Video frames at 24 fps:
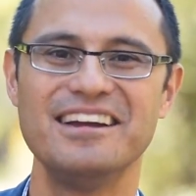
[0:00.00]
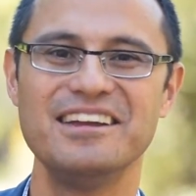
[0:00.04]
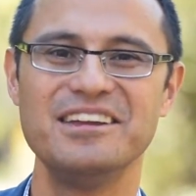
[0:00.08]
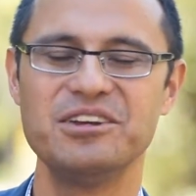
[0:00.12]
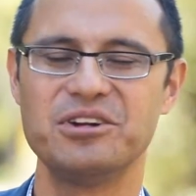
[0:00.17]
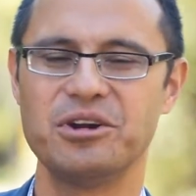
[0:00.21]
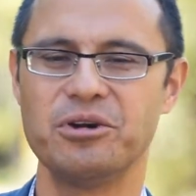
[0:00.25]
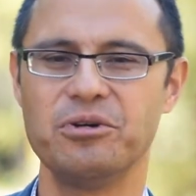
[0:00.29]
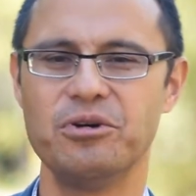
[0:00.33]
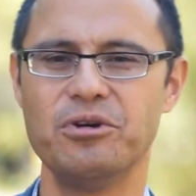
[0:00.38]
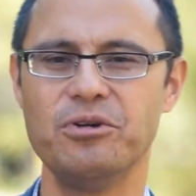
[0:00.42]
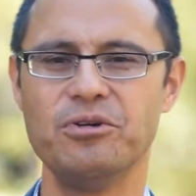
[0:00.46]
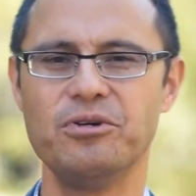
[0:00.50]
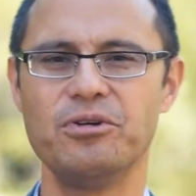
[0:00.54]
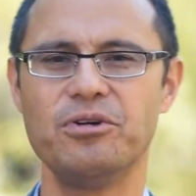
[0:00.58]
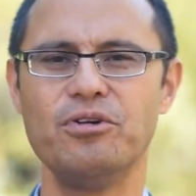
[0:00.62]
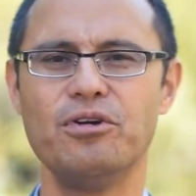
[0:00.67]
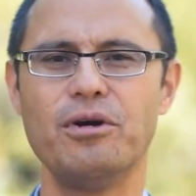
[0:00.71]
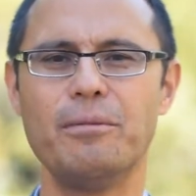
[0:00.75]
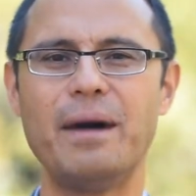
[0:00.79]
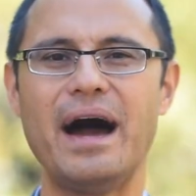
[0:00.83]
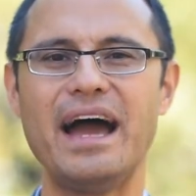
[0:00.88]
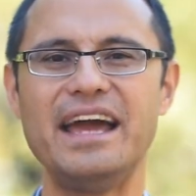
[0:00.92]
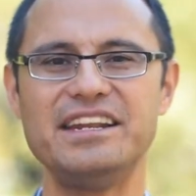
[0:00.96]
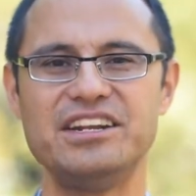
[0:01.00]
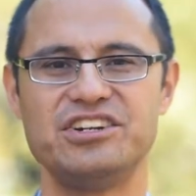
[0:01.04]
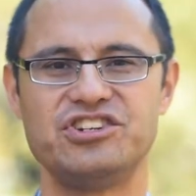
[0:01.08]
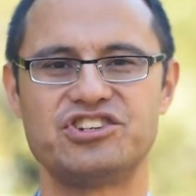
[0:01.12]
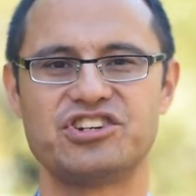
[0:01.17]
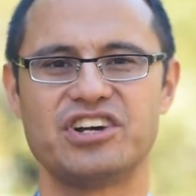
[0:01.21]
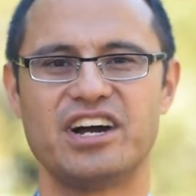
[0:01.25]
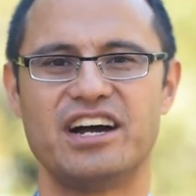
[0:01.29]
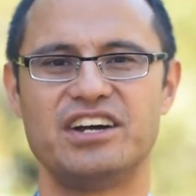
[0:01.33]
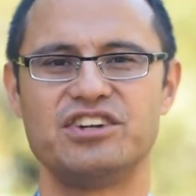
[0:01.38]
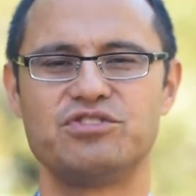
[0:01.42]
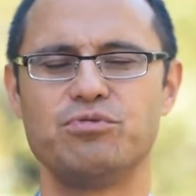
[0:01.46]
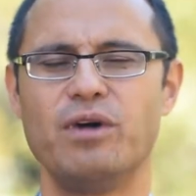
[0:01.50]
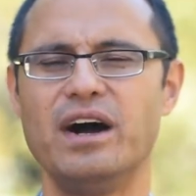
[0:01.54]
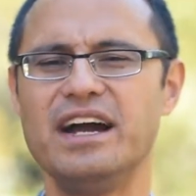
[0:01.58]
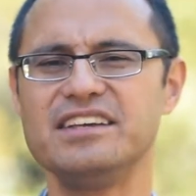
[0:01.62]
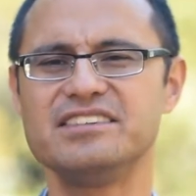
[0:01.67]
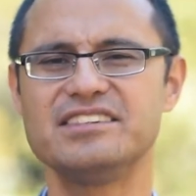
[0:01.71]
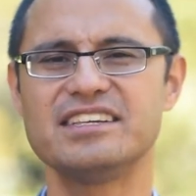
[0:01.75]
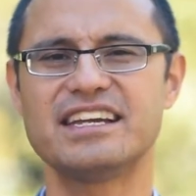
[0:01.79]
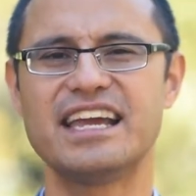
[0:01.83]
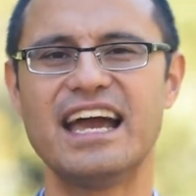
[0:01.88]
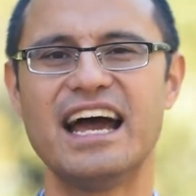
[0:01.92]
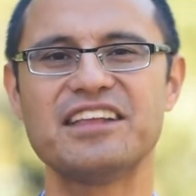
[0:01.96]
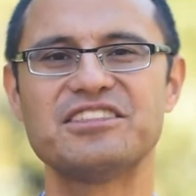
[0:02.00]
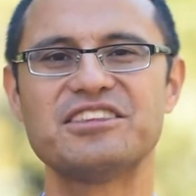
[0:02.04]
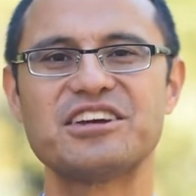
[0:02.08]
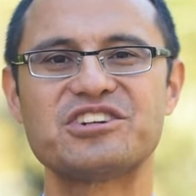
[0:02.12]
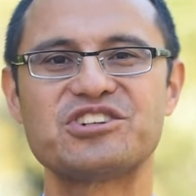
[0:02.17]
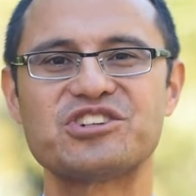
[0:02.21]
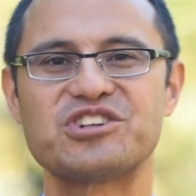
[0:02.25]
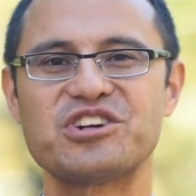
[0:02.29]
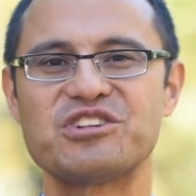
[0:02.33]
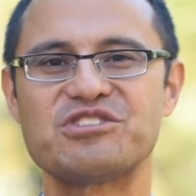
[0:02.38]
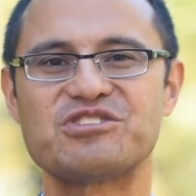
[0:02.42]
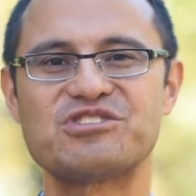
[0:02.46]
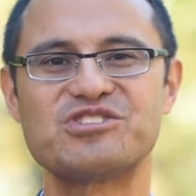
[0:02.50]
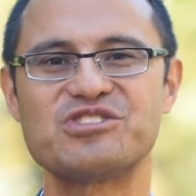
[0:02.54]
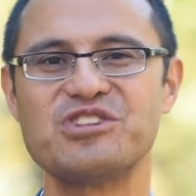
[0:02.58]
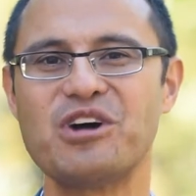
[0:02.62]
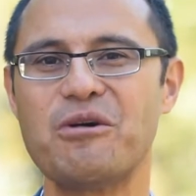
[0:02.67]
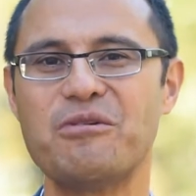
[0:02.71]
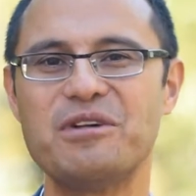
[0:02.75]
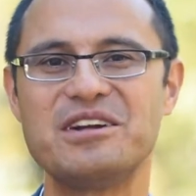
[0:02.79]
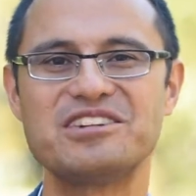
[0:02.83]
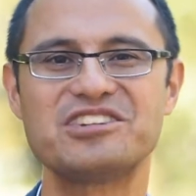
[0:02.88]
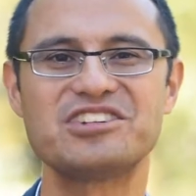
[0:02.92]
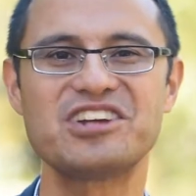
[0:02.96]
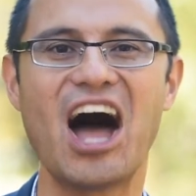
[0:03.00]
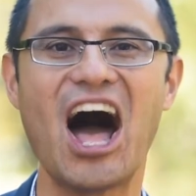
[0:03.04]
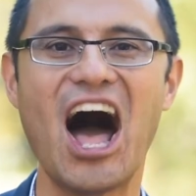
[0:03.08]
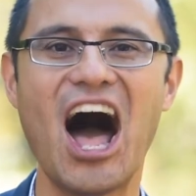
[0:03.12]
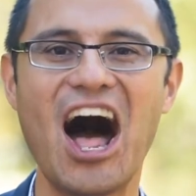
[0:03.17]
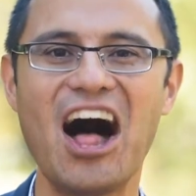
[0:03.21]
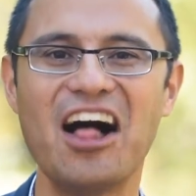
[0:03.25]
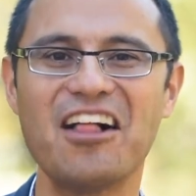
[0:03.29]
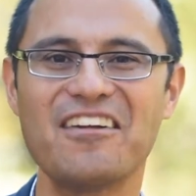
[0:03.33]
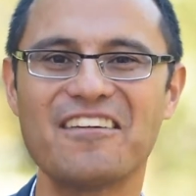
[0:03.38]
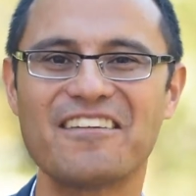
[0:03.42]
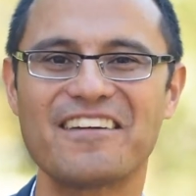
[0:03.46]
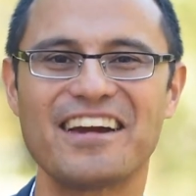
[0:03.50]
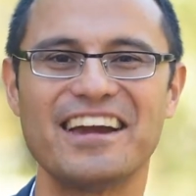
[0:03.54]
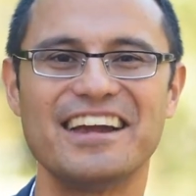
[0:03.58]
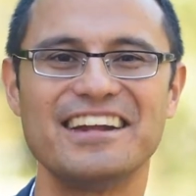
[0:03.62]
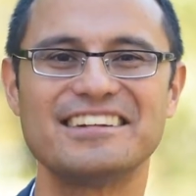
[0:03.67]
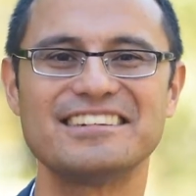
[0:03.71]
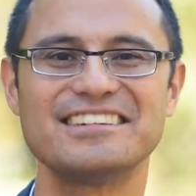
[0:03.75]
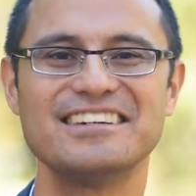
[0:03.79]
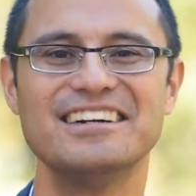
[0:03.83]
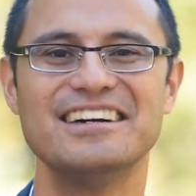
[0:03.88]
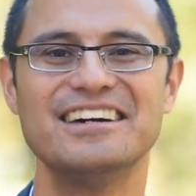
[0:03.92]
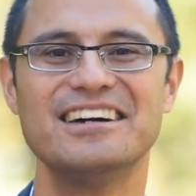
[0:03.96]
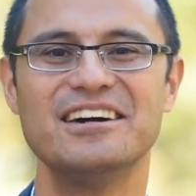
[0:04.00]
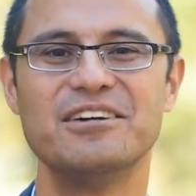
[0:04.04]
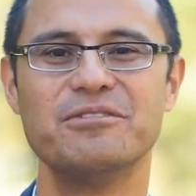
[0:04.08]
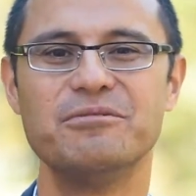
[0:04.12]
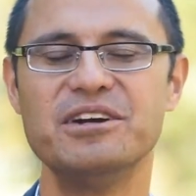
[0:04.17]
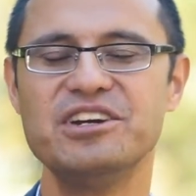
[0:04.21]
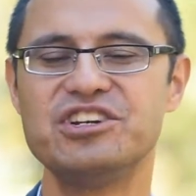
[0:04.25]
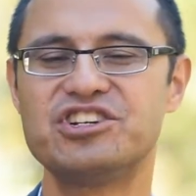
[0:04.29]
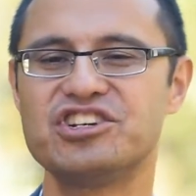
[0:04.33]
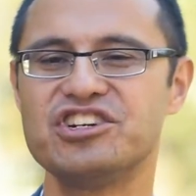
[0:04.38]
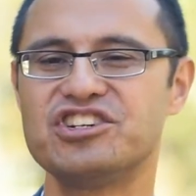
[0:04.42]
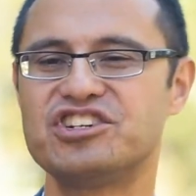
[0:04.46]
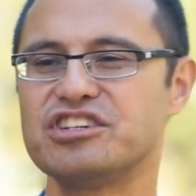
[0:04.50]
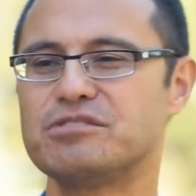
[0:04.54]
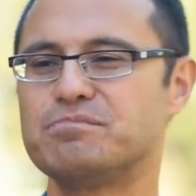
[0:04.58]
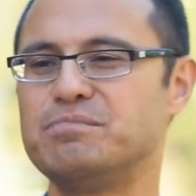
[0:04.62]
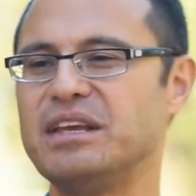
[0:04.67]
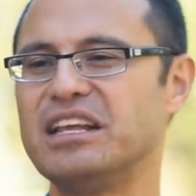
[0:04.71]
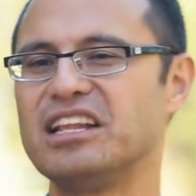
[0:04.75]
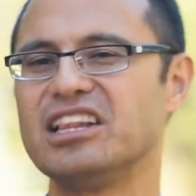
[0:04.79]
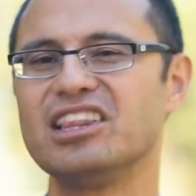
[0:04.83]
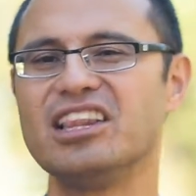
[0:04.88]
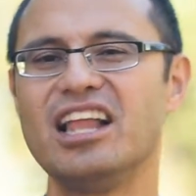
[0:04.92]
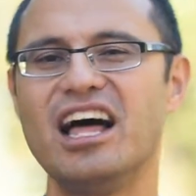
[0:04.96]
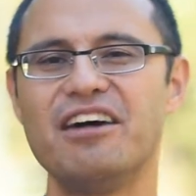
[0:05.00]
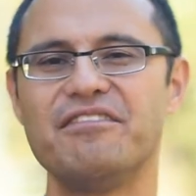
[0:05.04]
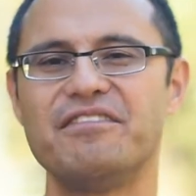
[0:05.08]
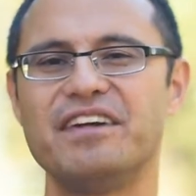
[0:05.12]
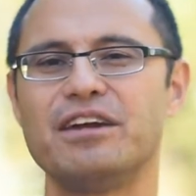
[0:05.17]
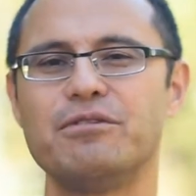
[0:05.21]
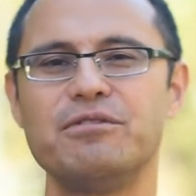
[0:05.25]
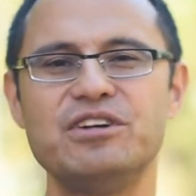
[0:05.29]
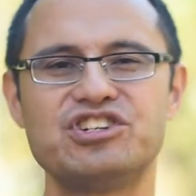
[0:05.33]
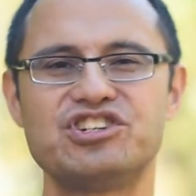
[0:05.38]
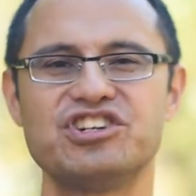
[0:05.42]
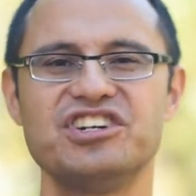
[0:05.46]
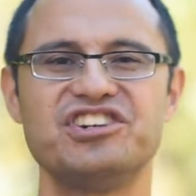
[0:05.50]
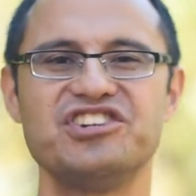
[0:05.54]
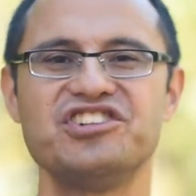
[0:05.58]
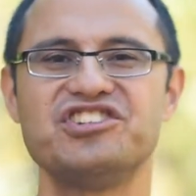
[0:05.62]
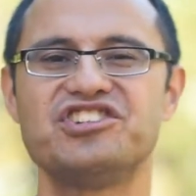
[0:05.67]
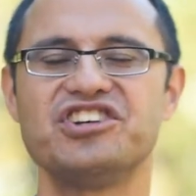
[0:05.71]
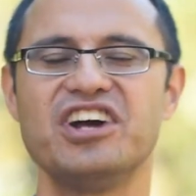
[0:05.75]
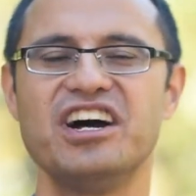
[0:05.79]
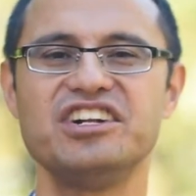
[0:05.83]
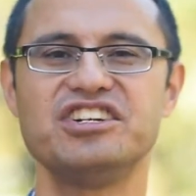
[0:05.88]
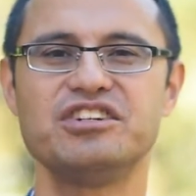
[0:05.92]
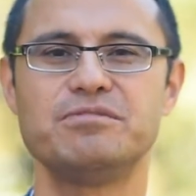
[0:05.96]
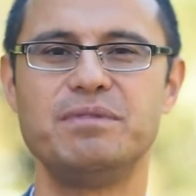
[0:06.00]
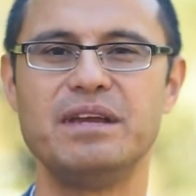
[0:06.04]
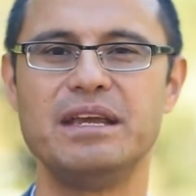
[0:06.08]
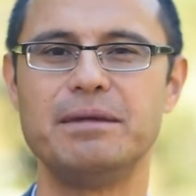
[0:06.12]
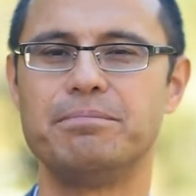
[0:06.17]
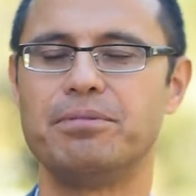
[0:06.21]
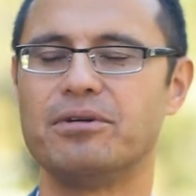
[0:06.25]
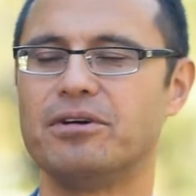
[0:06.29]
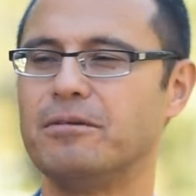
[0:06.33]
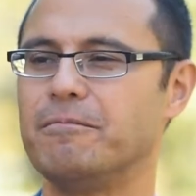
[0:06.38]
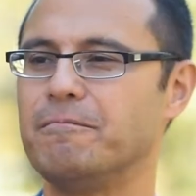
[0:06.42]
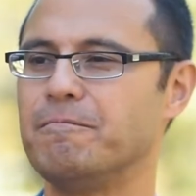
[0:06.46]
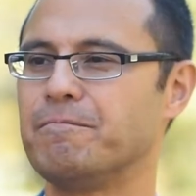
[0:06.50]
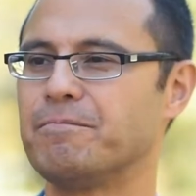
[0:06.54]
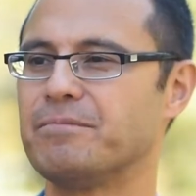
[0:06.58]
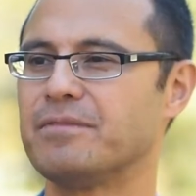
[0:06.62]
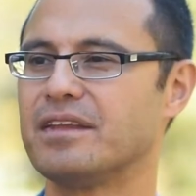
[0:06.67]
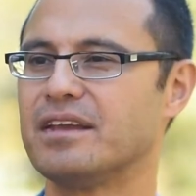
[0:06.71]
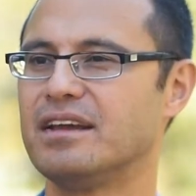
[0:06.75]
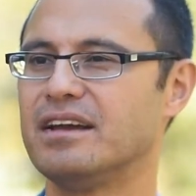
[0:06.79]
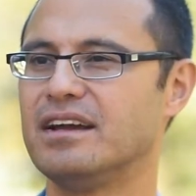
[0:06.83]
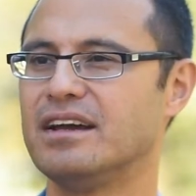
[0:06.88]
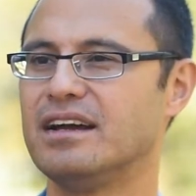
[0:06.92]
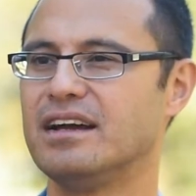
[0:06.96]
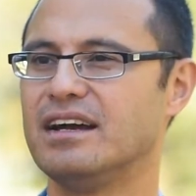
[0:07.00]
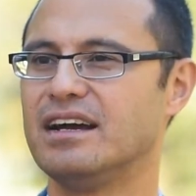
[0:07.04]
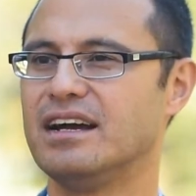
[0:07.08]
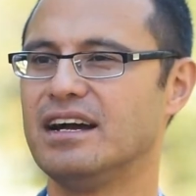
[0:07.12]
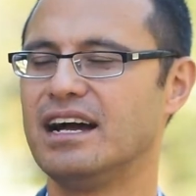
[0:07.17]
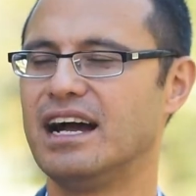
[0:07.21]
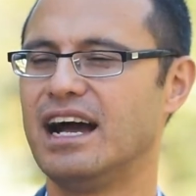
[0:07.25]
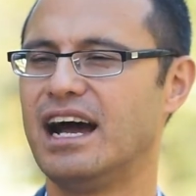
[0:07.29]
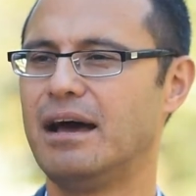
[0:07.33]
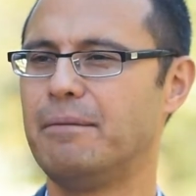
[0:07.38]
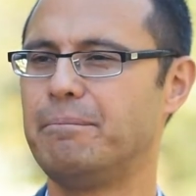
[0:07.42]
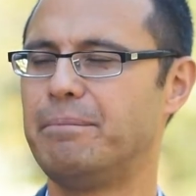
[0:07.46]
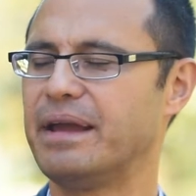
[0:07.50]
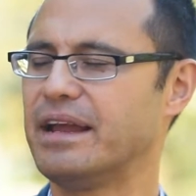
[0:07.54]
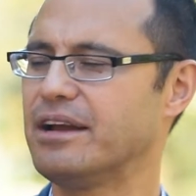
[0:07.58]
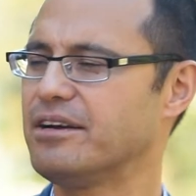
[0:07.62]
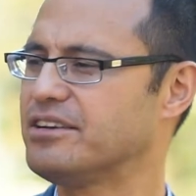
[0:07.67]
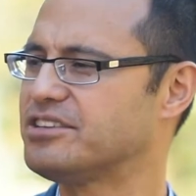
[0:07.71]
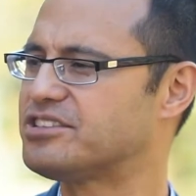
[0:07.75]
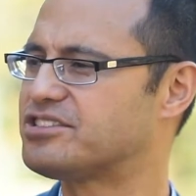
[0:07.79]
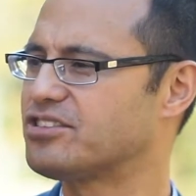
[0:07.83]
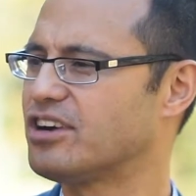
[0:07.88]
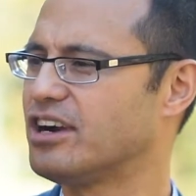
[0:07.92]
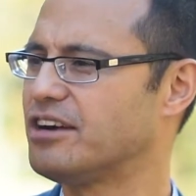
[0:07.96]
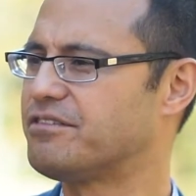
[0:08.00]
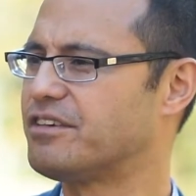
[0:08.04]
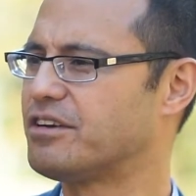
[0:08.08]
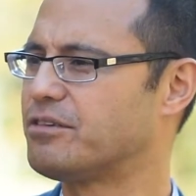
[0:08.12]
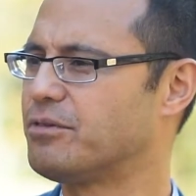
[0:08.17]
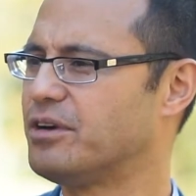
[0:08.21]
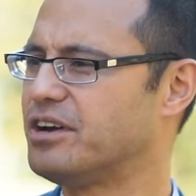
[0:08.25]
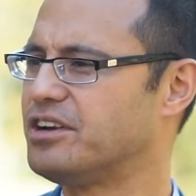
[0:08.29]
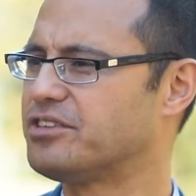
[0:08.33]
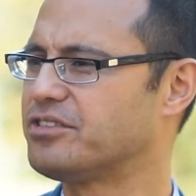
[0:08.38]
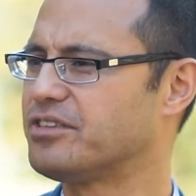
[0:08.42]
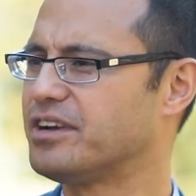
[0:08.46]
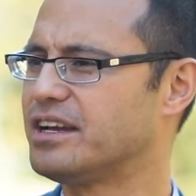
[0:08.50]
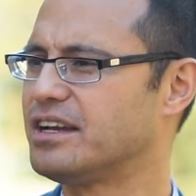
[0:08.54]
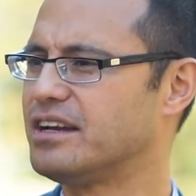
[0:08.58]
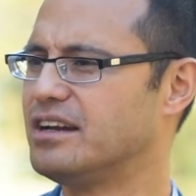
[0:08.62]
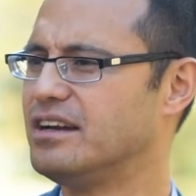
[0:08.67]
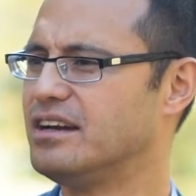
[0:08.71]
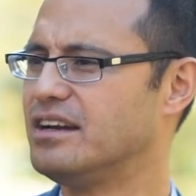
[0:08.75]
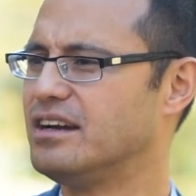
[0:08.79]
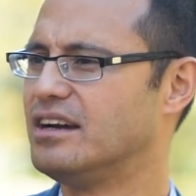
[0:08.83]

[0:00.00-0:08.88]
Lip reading: You know, who am I to judge? Why is the Catholic Church so intolerant? We should just be loving, we shouldn't judge people. And parents are often wondering,